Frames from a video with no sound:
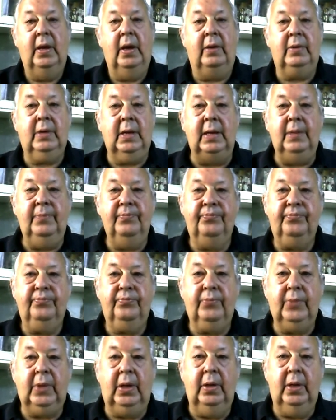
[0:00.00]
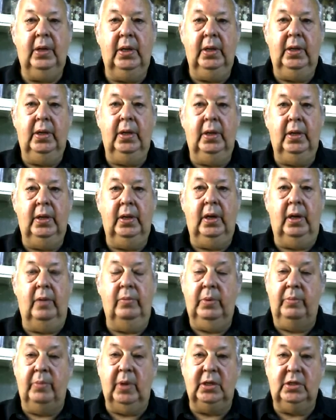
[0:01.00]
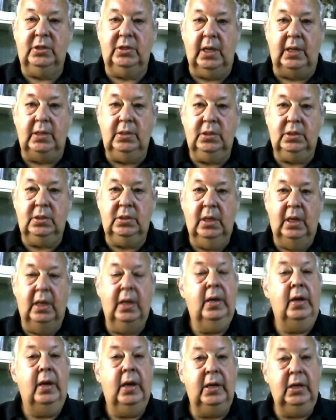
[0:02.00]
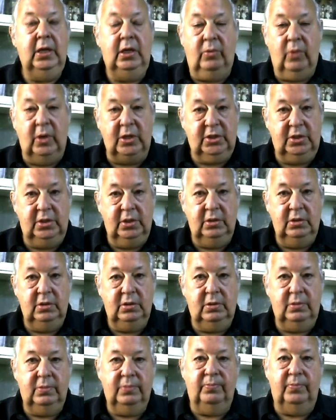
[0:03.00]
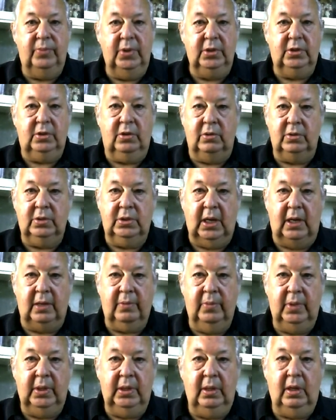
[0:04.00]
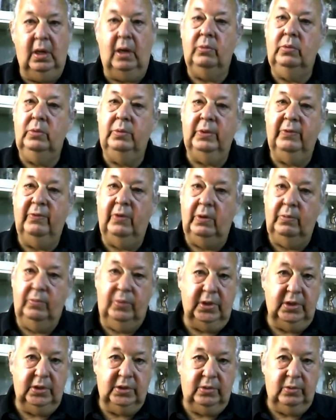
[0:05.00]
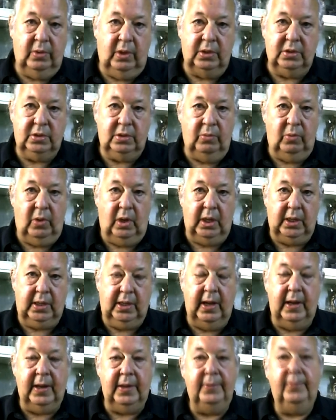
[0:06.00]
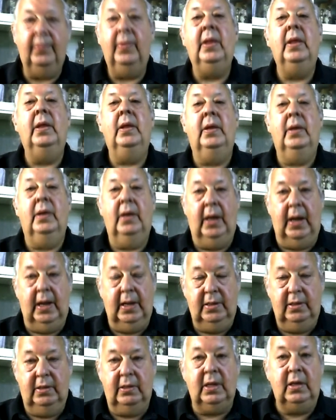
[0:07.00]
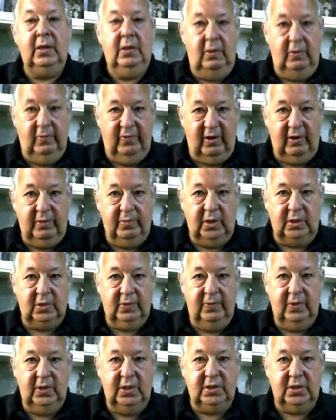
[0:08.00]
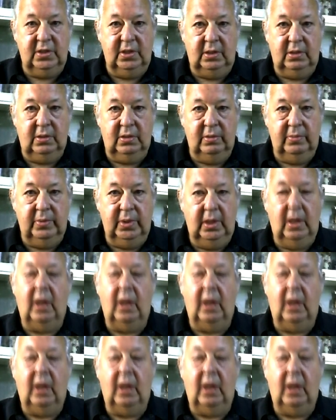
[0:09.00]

Okay, I hope it made sense. Any questions, please contact me. I will be very pleased to answer what I can. And thank you very much for listening to me.